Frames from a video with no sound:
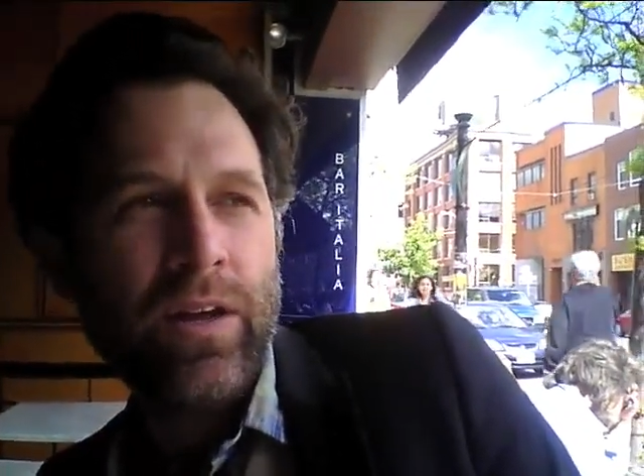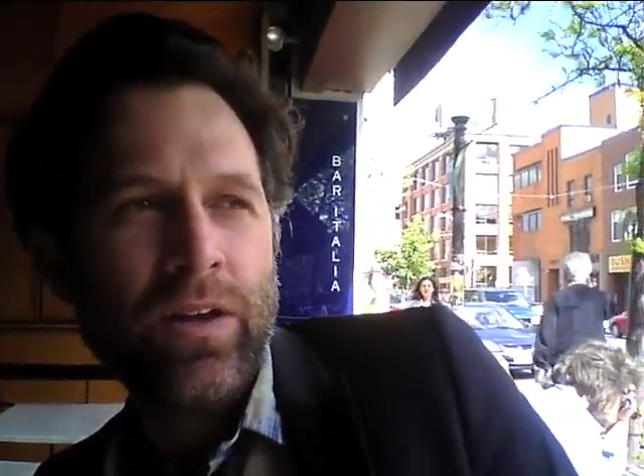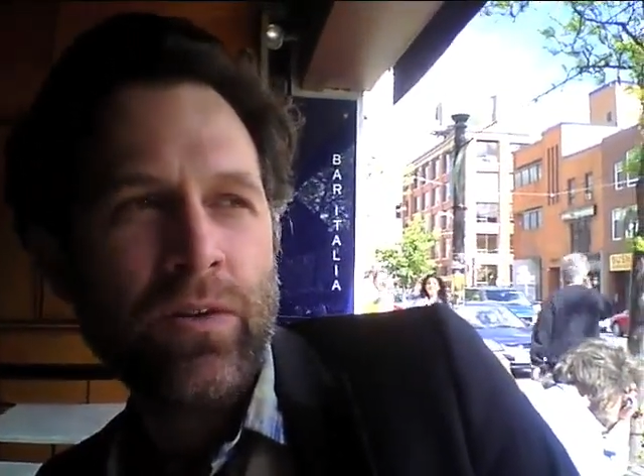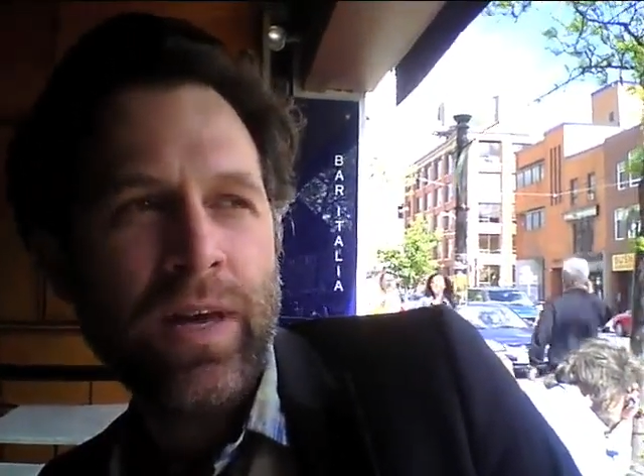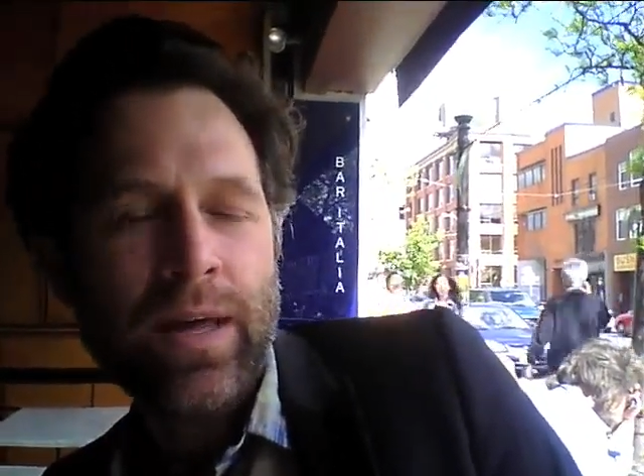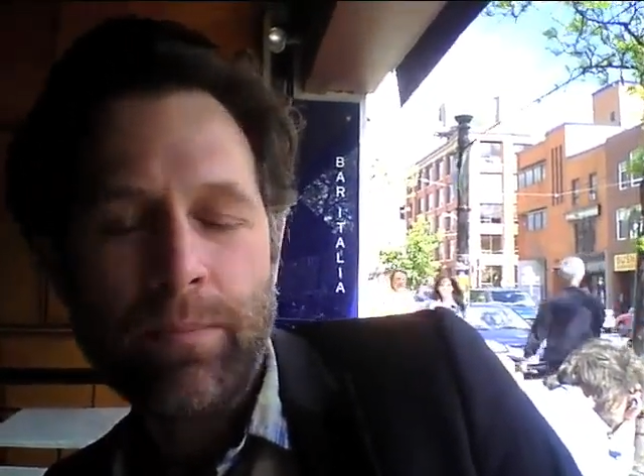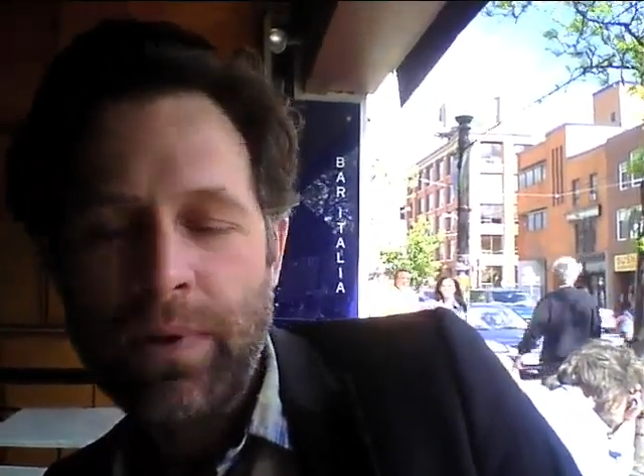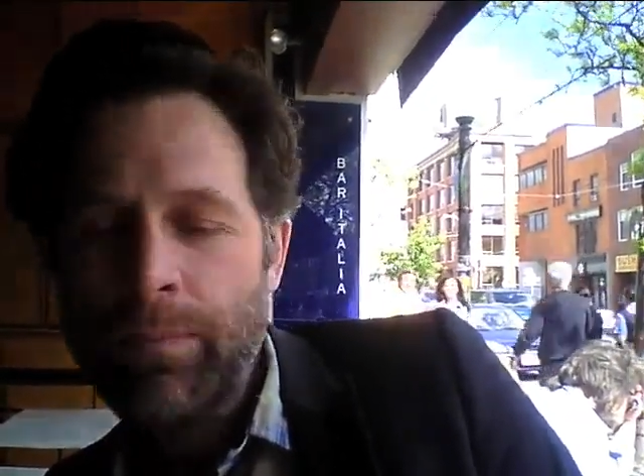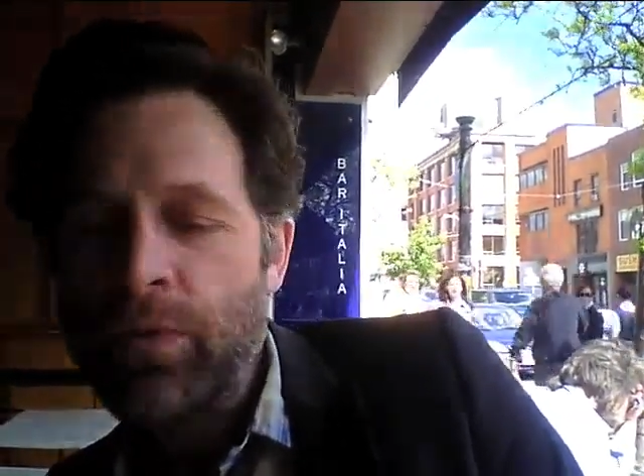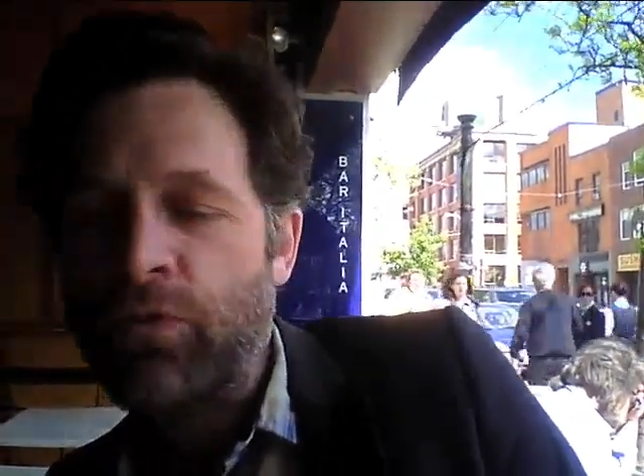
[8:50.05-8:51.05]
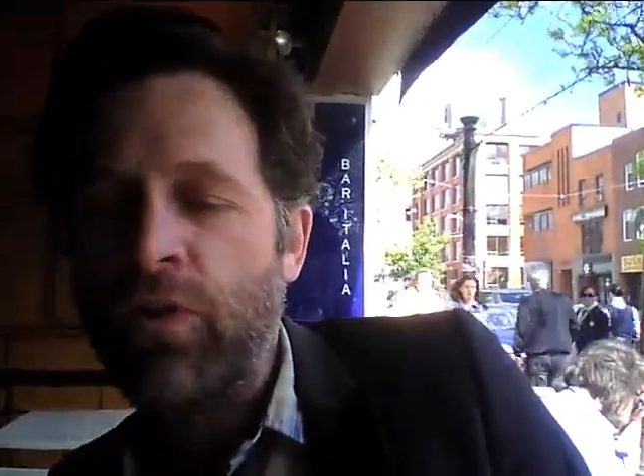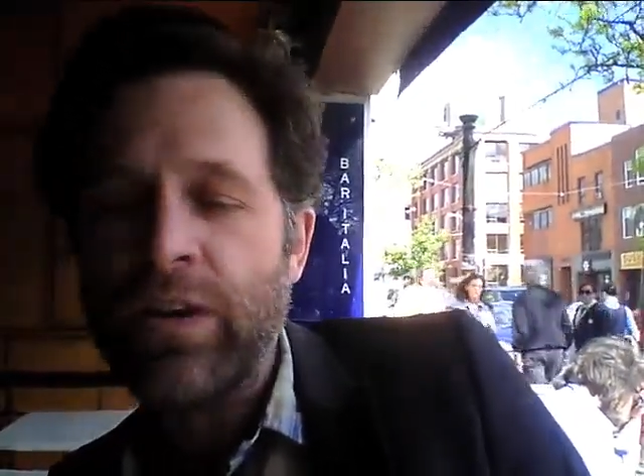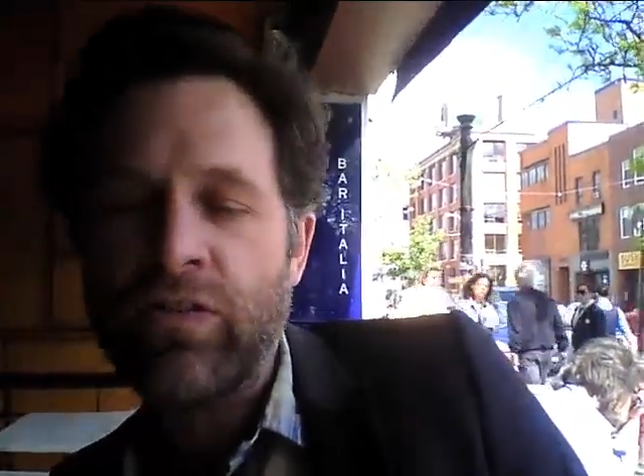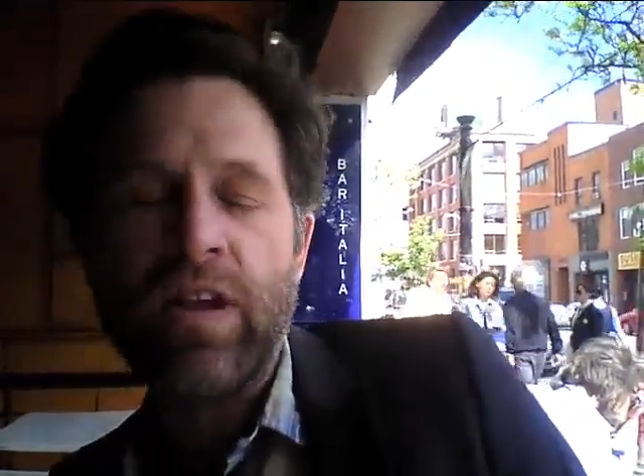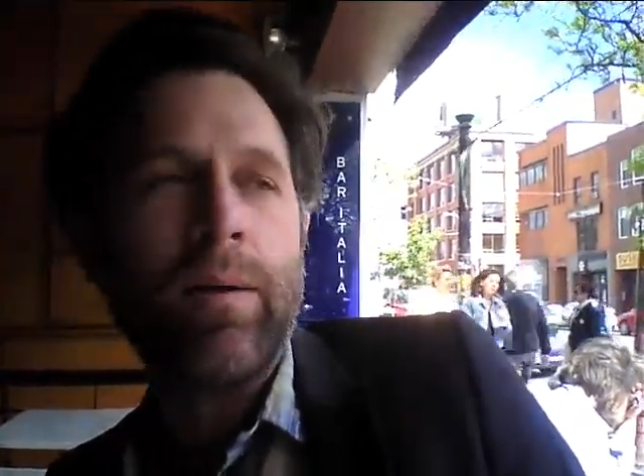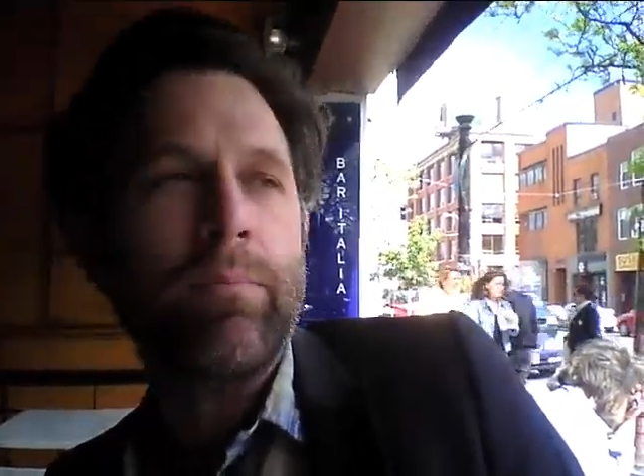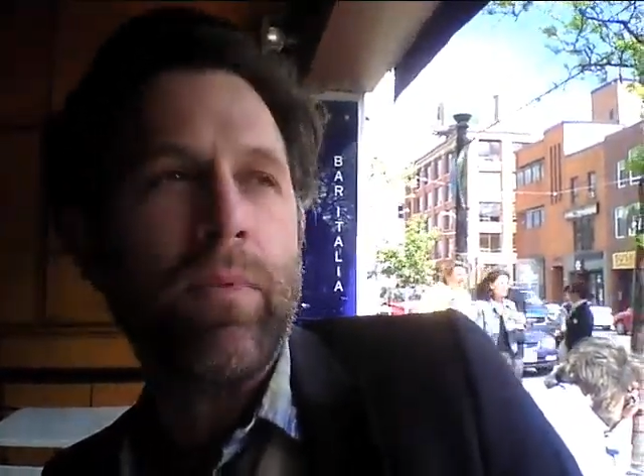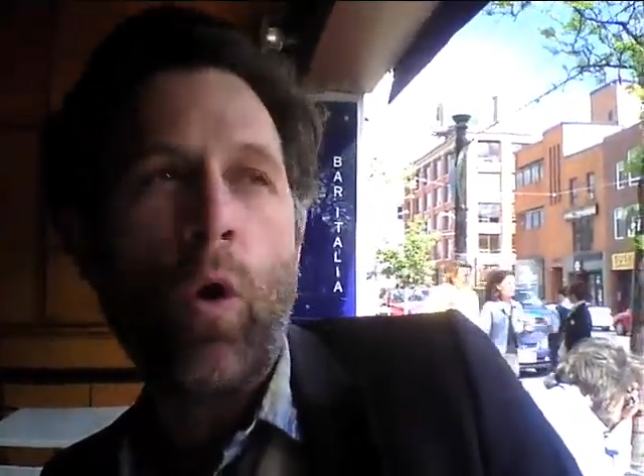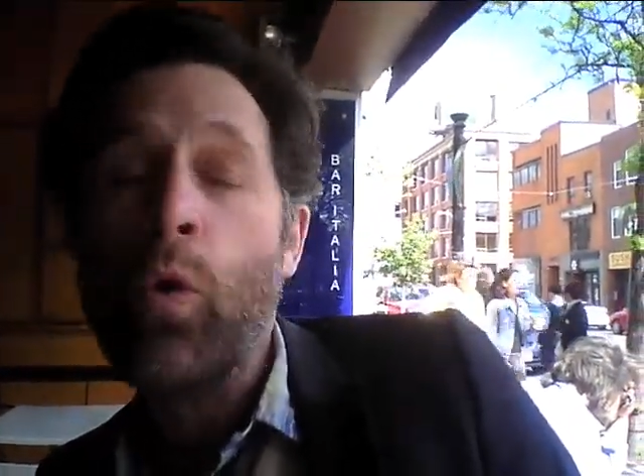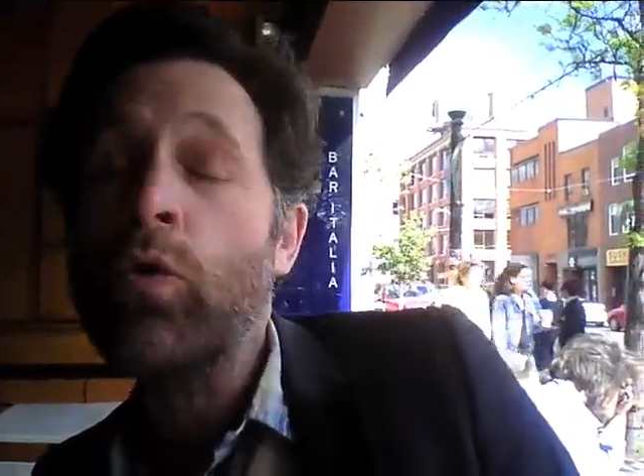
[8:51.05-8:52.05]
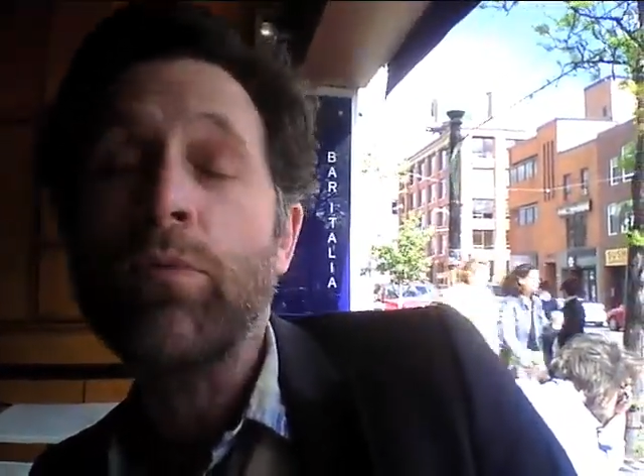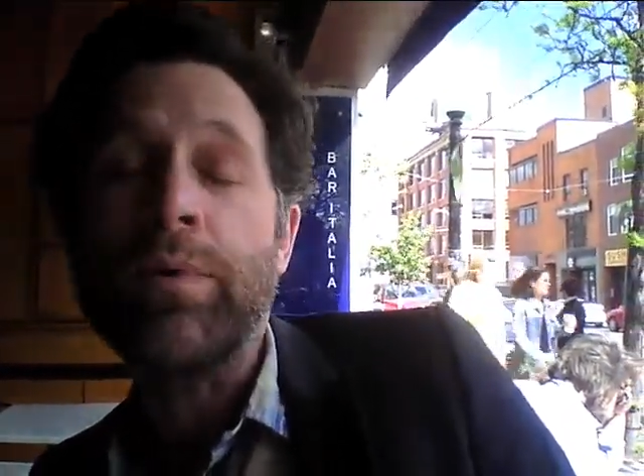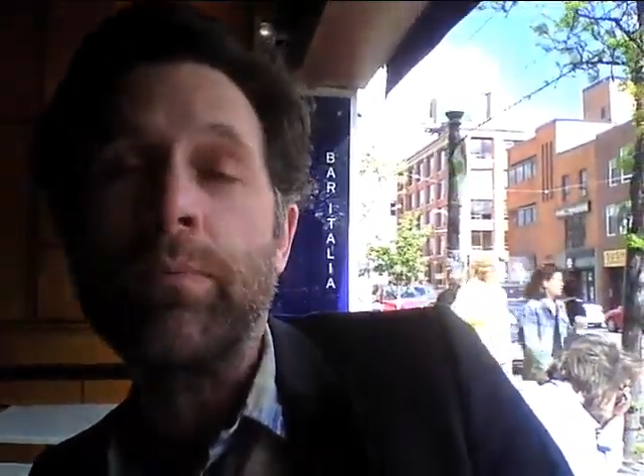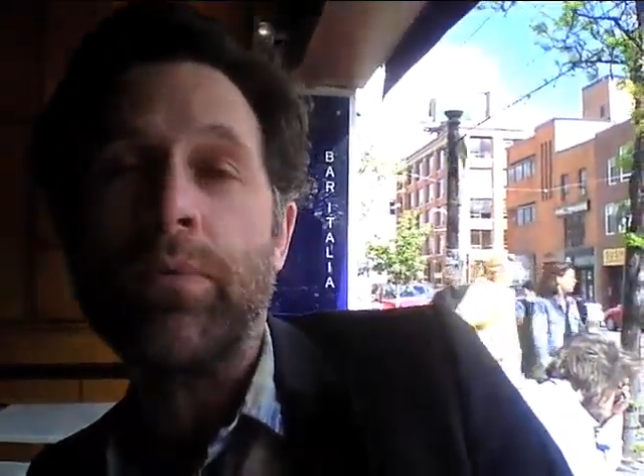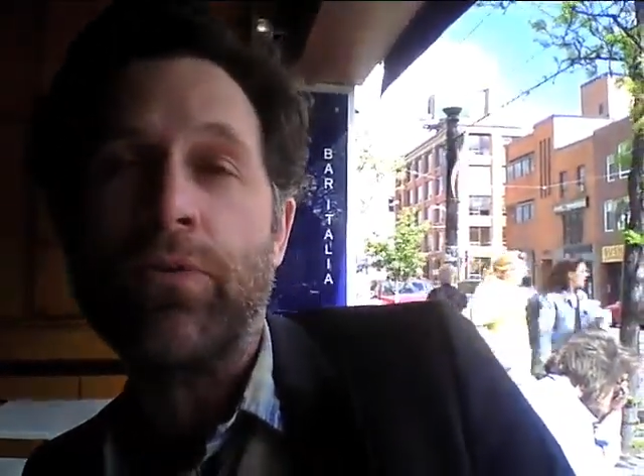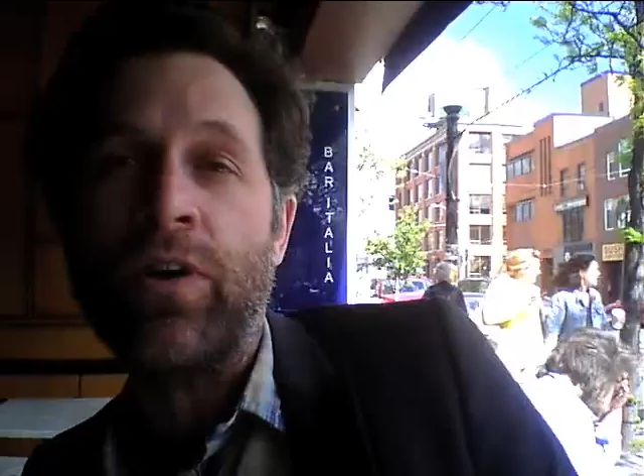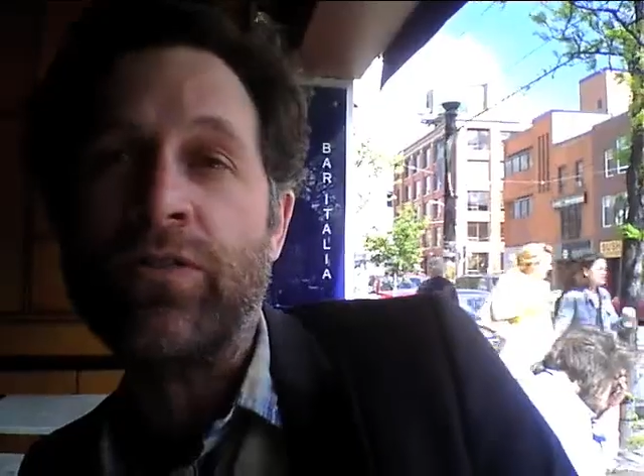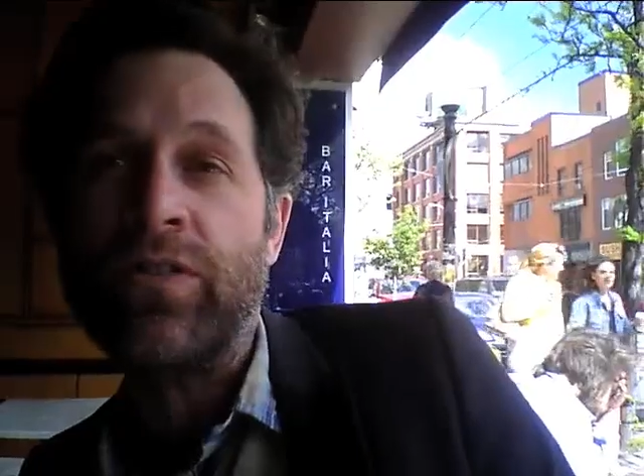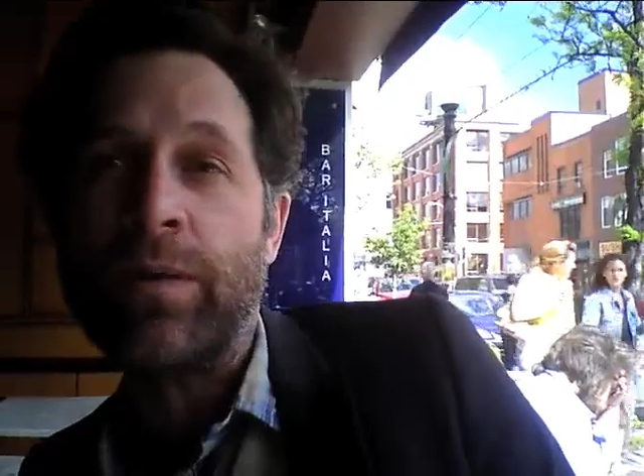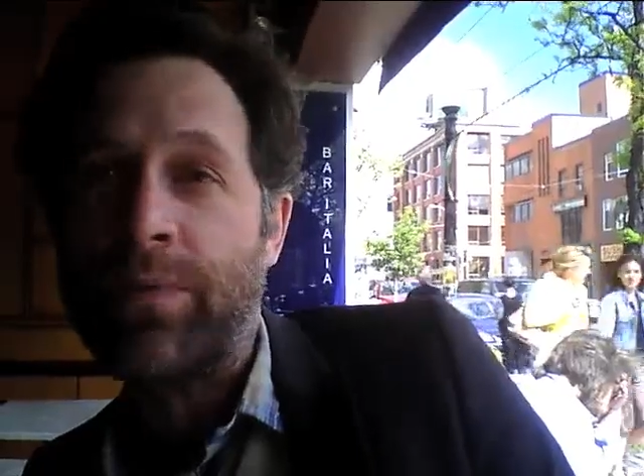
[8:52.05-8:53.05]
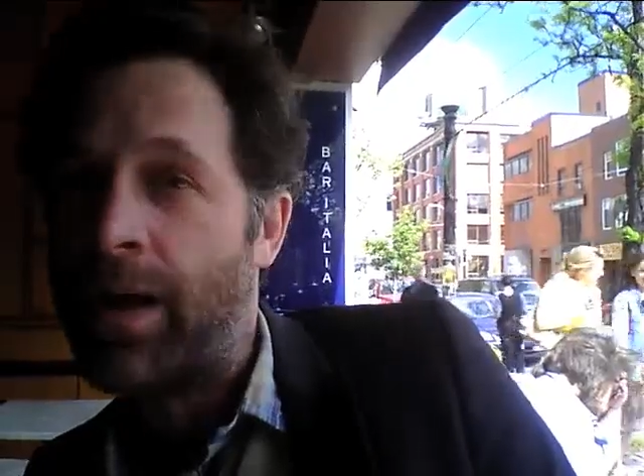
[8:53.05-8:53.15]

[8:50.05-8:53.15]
you get people dressed up, older people dressed up,